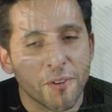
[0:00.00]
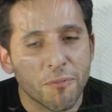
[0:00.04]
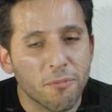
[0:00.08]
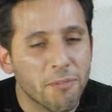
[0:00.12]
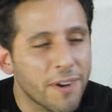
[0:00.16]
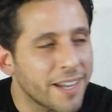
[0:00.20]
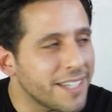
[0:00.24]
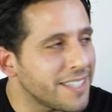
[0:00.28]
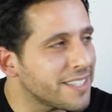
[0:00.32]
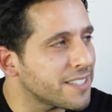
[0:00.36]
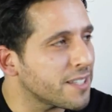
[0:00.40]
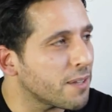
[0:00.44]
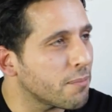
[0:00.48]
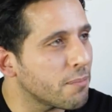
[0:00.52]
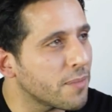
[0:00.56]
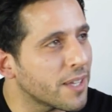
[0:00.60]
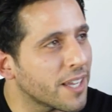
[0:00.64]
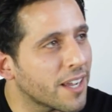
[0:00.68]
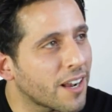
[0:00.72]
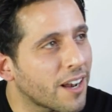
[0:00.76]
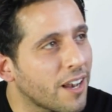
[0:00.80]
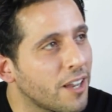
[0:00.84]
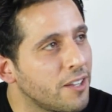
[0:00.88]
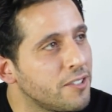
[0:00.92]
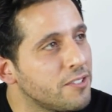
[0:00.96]
read something
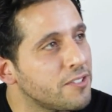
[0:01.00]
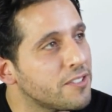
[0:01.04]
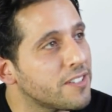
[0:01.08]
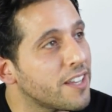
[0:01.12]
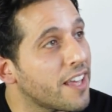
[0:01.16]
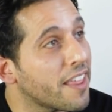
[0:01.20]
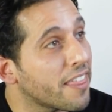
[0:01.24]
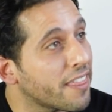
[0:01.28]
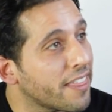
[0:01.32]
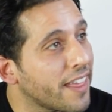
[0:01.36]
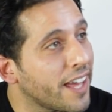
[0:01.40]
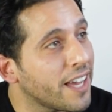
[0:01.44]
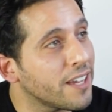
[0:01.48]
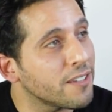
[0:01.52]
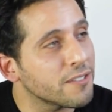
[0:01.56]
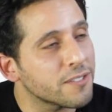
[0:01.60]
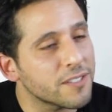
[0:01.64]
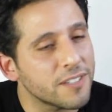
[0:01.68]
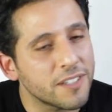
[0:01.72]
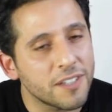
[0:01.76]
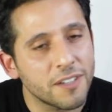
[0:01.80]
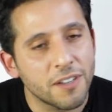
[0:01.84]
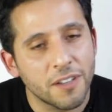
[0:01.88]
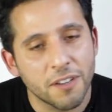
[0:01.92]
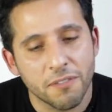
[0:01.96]
close to
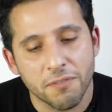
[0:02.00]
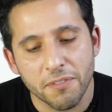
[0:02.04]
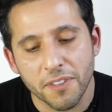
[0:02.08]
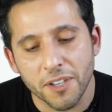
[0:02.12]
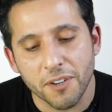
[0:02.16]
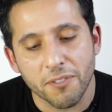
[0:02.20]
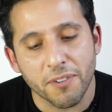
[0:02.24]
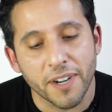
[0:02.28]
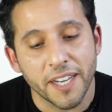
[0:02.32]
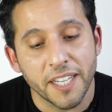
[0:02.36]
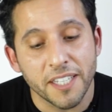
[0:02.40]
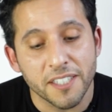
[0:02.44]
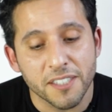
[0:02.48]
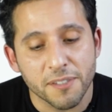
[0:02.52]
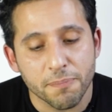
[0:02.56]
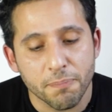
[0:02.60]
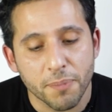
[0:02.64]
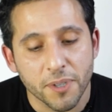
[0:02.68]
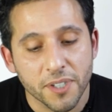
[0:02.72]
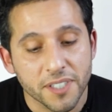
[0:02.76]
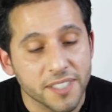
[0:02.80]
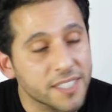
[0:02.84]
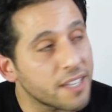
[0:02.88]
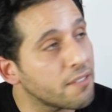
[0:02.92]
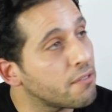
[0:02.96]
1,000 of the greatest
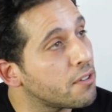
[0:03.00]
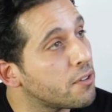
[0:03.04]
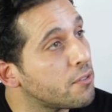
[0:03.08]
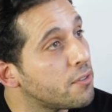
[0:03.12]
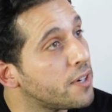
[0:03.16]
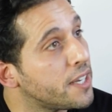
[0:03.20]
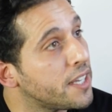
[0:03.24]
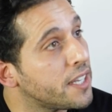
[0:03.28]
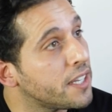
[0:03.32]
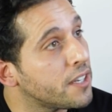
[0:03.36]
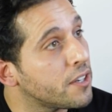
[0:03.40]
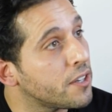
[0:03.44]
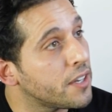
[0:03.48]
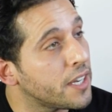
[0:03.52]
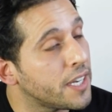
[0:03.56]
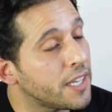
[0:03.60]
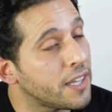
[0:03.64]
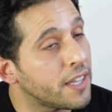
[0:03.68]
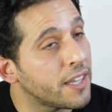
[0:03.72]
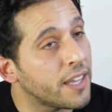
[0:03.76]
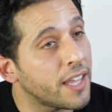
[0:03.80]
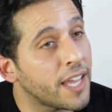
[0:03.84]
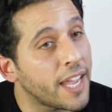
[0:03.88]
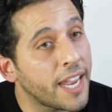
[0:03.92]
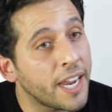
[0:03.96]
books ever written
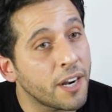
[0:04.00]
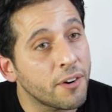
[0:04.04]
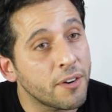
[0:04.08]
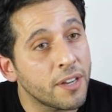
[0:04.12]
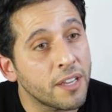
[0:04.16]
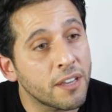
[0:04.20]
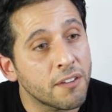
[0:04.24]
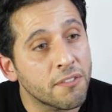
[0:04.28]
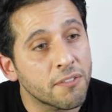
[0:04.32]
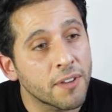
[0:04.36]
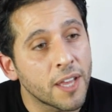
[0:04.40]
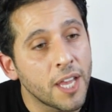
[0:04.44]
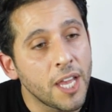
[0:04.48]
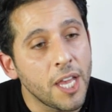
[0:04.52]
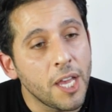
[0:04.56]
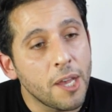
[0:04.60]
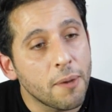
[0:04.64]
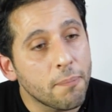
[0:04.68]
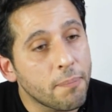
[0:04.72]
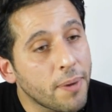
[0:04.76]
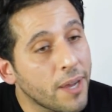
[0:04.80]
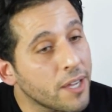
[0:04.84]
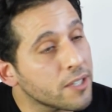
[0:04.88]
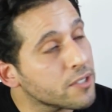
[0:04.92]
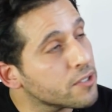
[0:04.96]
in the area of
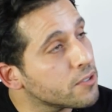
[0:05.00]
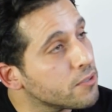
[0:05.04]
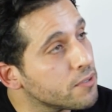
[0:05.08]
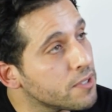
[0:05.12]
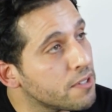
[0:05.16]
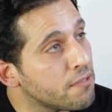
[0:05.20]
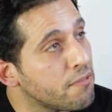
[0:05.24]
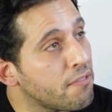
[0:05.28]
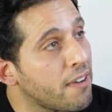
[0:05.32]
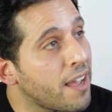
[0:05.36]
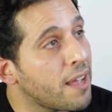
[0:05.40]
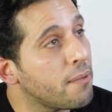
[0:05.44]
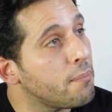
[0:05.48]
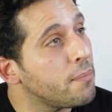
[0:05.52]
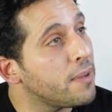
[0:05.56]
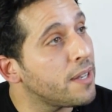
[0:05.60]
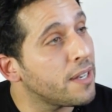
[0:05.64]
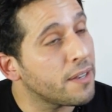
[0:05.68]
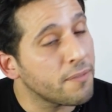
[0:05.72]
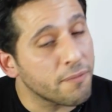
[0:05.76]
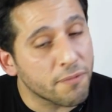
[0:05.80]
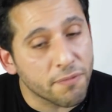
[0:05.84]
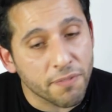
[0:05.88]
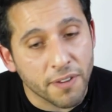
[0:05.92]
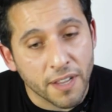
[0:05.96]
personal
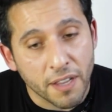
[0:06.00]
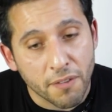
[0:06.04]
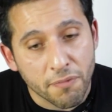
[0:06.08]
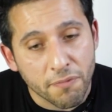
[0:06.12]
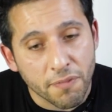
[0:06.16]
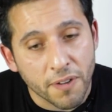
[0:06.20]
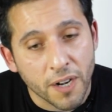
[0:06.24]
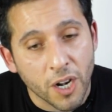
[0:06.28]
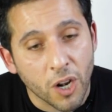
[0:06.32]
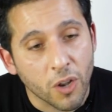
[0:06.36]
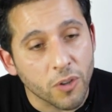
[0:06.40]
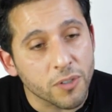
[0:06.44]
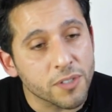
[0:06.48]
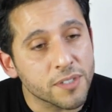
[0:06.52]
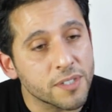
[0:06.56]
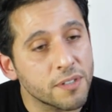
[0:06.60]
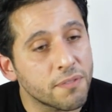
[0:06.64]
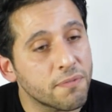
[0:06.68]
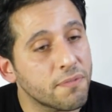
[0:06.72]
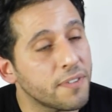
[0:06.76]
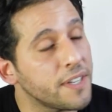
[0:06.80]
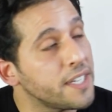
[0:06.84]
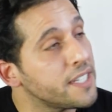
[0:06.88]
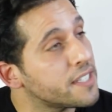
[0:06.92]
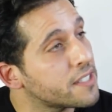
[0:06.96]
development,
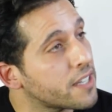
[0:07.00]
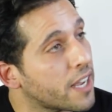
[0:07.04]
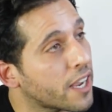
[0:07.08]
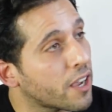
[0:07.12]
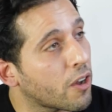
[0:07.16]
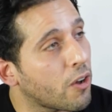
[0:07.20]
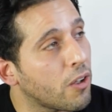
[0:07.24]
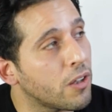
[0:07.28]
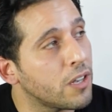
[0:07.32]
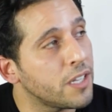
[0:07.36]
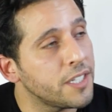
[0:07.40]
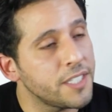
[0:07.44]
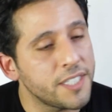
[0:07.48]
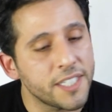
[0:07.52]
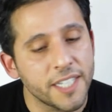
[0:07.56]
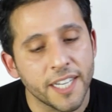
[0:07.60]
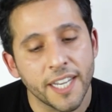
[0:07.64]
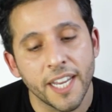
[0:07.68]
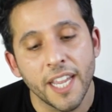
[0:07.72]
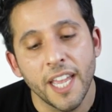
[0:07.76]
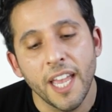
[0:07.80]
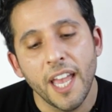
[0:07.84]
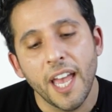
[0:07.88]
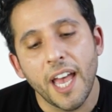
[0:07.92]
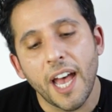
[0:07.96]
philosophy,
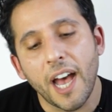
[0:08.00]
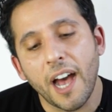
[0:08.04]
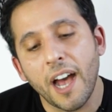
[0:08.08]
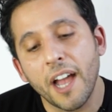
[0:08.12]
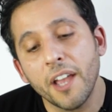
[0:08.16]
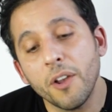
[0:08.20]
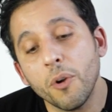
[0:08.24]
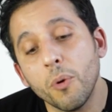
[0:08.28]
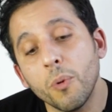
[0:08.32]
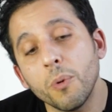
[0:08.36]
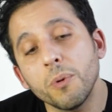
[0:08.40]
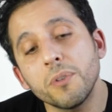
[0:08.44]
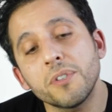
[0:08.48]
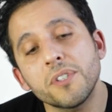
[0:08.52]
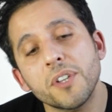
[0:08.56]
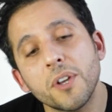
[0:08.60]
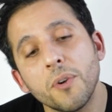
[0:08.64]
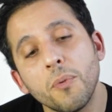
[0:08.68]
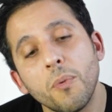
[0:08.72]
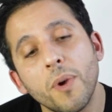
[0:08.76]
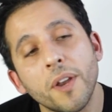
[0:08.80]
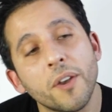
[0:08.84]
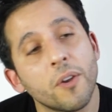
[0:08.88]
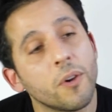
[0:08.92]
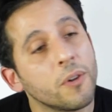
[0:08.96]
psychology. I also
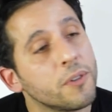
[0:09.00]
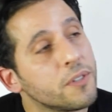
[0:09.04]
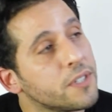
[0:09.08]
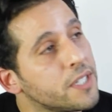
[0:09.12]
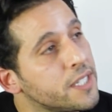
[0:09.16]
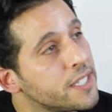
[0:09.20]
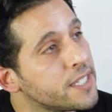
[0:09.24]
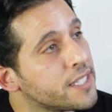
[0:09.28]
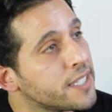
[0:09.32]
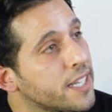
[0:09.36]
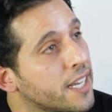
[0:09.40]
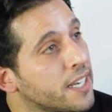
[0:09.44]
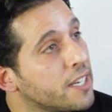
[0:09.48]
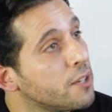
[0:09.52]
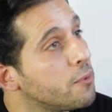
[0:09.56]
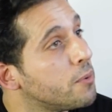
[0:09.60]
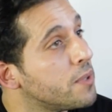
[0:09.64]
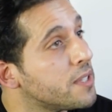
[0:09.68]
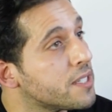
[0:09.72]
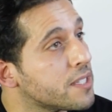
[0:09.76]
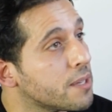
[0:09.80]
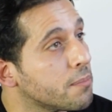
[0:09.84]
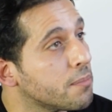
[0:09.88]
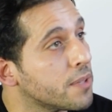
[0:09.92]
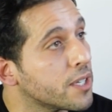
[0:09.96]
went on to study with
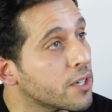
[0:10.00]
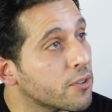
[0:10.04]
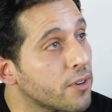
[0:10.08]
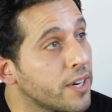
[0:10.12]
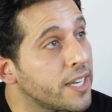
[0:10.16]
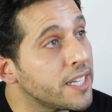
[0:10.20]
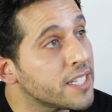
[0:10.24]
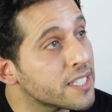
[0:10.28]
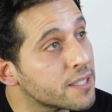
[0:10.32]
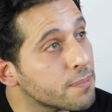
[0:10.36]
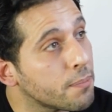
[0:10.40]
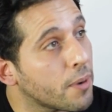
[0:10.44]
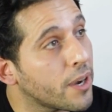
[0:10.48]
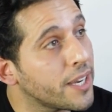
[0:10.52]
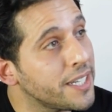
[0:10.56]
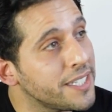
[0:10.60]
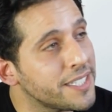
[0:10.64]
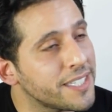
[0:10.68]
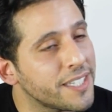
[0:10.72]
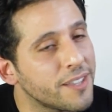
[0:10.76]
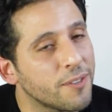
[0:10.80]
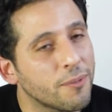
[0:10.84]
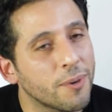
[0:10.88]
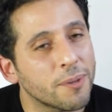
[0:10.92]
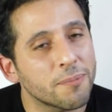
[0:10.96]
some of the greatest minds
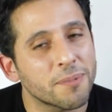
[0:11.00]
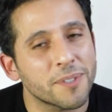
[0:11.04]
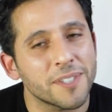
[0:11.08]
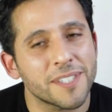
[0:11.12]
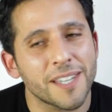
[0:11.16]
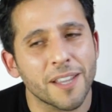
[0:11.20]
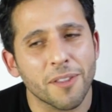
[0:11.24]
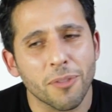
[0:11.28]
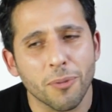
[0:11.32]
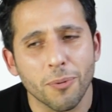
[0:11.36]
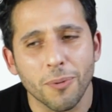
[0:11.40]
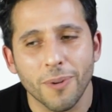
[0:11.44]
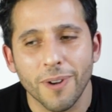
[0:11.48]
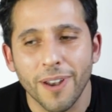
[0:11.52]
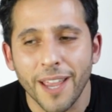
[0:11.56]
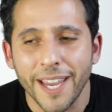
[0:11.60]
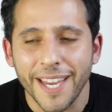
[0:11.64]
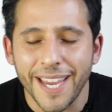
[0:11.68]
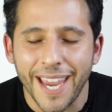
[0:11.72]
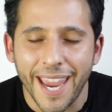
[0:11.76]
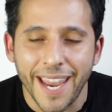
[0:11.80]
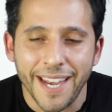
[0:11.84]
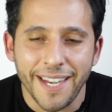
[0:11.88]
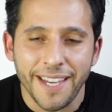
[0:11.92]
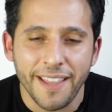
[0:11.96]
in the world, because I thought, like
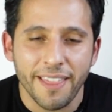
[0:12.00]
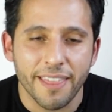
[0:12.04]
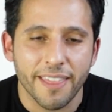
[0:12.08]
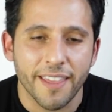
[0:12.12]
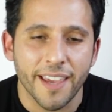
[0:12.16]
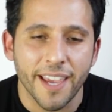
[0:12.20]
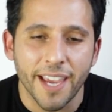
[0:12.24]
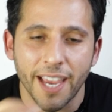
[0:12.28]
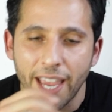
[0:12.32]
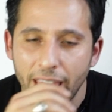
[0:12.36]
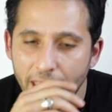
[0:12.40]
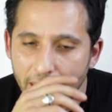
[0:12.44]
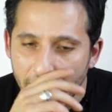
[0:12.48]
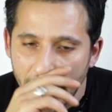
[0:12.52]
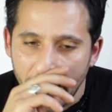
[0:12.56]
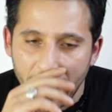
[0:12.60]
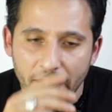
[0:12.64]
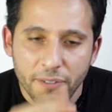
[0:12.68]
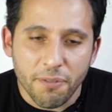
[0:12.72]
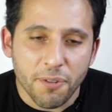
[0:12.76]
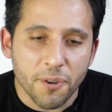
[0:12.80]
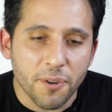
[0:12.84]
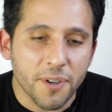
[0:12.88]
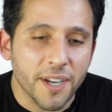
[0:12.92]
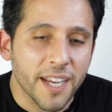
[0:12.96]
anything,
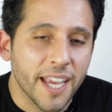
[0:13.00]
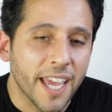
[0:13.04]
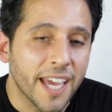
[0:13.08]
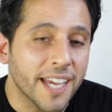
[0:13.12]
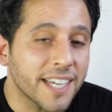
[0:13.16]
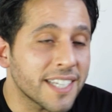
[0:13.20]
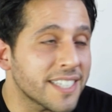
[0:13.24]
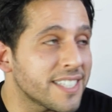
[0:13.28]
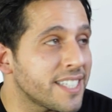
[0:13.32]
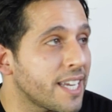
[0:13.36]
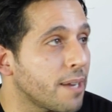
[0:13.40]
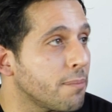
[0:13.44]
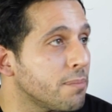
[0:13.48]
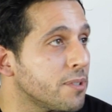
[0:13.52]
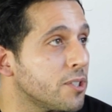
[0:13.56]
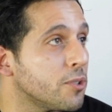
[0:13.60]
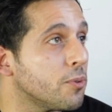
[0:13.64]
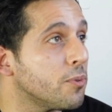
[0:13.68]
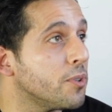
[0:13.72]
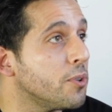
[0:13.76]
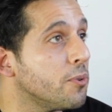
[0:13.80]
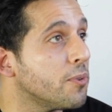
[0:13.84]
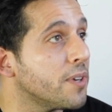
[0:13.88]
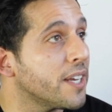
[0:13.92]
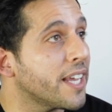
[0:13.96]
if you want to get
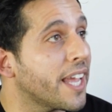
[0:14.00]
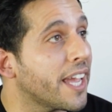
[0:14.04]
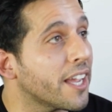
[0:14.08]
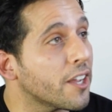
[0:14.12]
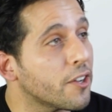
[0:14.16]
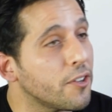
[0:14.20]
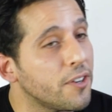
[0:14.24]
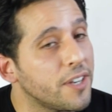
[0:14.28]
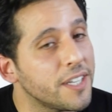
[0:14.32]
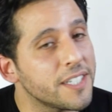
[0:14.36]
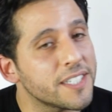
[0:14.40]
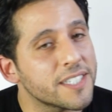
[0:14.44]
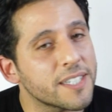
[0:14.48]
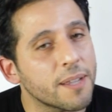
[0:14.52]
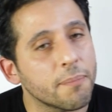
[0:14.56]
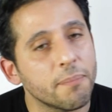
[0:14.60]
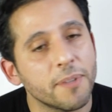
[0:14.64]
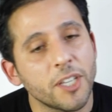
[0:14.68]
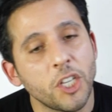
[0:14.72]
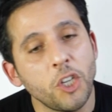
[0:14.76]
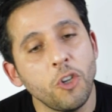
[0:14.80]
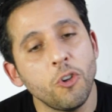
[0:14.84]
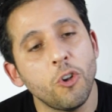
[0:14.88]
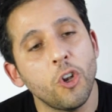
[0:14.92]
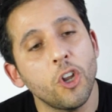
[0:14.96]
exceptional, you want to get good at
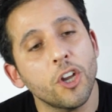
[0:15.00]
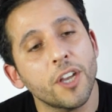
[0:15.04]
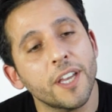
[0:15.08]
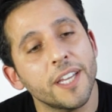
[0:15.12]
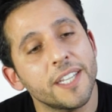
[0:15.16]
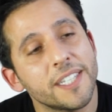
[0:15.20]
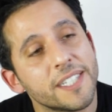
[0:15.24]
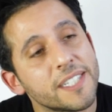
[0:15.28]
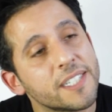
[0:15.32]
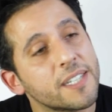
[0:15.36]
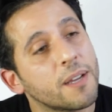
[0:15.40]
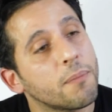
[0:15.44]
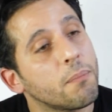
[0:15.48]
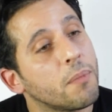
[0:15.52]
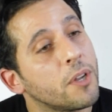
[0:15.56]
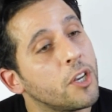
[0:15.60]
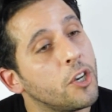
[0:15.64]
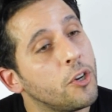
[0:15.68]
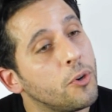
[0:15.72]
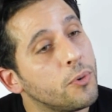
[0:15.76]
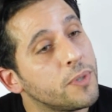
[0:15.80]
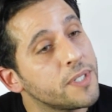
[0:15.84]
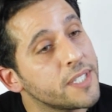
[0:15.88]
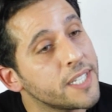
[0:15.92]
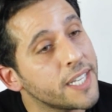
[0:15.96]
something, you look at someone
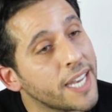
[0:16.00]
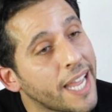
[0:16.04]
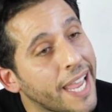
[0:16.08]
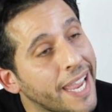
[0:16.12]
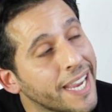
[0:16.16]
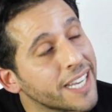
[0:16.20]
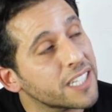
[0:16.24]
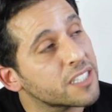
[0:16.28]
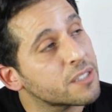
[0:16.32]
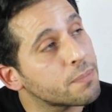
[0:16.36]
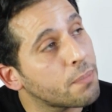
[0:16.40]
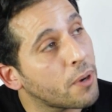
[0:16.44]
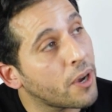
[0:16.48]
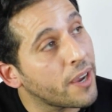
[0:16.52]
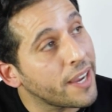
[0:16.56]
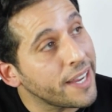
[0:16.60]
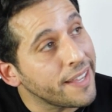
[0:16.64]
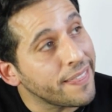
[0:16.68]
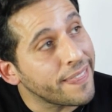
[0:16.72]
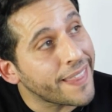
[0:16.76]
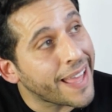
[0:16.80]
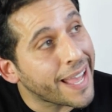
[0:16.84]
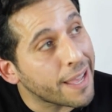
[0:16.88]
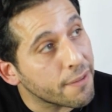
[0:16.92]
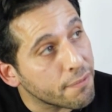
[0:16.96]
who is an expert
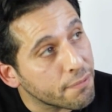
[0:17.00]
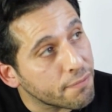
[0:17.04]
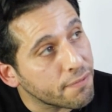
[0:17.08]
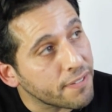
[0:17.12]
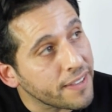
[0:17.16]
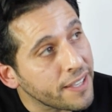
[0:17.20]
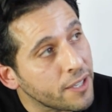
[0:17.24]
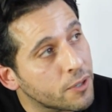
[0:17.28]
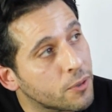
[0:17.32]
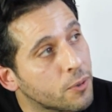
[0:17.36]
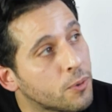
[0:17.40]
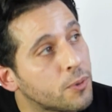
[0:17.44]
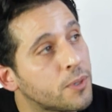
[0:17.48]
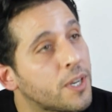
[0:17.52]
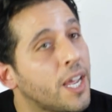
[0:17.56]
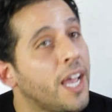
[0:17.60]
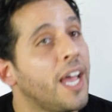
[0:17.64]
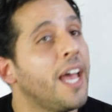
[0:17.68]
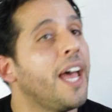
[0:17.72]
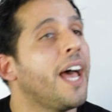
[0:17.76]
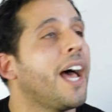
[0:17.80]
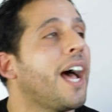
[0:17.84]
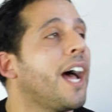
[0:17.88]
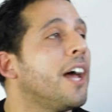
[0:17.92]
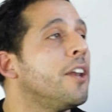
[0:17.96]
in that field
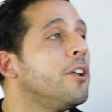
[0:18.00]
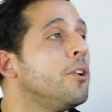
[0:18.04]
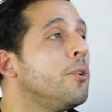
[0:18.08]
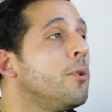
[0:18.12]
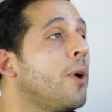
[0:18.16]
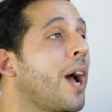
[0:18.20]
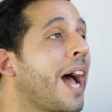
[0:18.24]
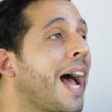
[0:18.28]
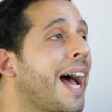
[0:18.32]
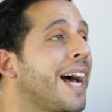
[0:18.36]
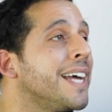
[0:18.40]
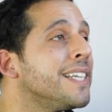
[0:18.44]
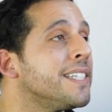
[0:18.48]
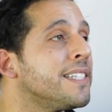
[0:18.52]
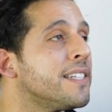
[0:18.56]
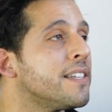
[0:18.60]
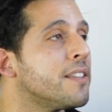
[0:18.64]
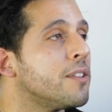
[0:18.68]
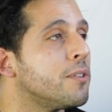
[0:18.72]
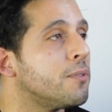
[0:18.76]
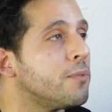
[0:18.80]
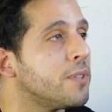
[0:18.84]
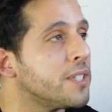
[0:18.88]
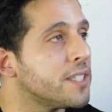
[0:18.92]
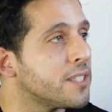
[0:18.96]
and who has
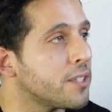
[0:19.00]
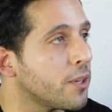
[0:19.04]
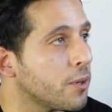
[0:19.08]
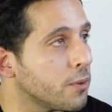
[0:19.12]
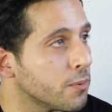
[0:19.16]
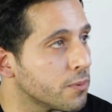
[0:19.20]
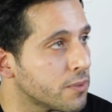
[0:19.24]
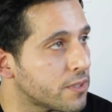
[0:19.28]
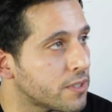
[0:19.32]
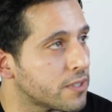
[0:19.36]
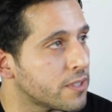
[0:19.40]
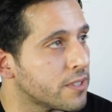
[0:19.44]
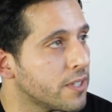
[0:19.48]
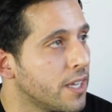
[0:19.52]
the results.